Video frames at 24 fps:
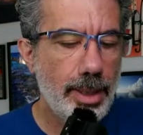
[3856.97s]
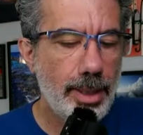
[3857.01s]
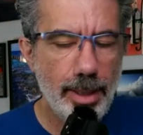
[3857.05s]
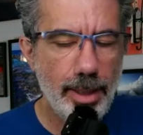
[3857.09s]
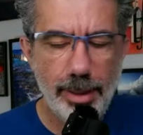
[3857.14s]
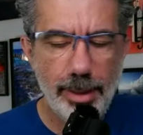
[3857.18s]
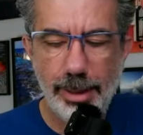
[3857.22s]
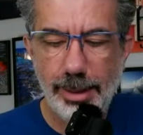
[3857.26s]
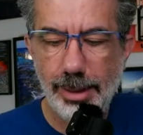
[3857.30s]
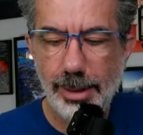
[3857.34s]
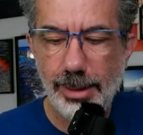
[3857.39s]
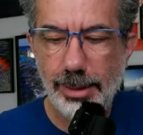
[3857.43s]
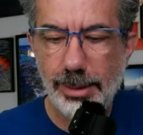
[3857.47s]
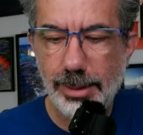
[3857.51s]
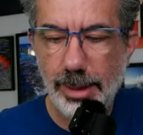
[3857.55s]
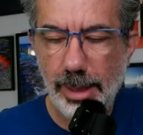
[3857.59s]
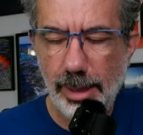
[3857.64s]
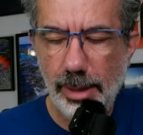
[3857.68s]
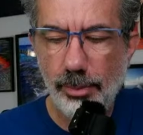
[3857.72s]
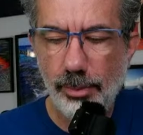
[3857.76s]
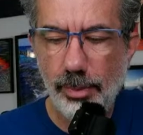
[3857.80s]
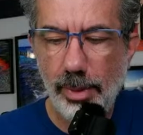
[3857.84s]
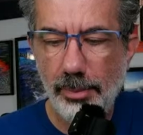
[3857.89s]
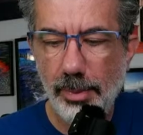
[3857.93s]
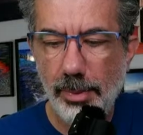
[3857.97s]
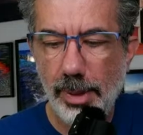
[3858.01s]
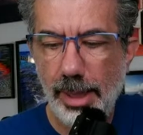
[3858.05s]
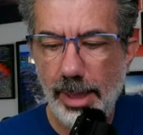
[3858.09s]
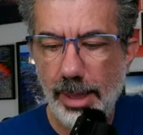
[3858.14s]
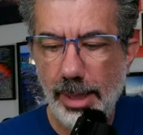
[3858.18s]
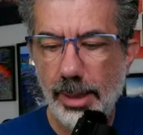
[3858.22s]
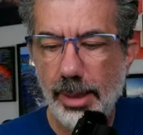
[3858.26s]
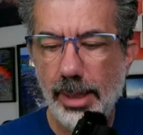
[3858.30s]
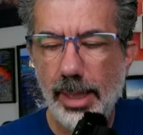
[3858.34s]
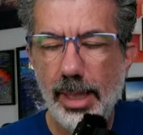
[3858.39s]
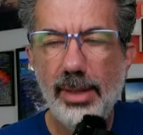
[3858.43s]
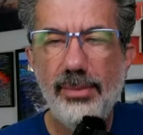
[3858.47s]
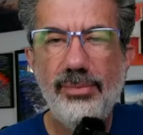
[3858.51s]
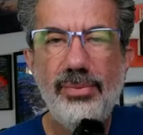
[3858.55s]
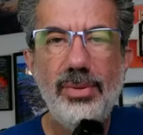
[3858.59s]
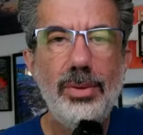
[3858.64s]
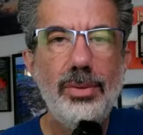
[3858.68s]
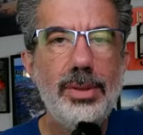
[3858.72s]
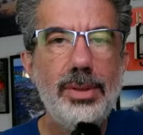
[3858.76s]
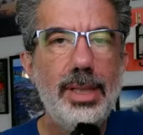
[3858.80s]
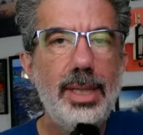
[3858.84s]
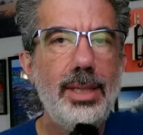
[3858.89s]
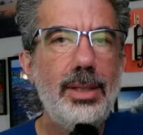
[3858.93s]
Now, I did say that we would hint at a
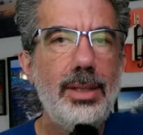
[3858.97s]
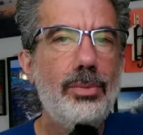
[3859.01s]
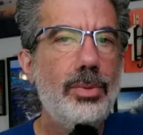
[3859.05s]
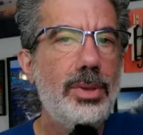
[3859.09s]
few things.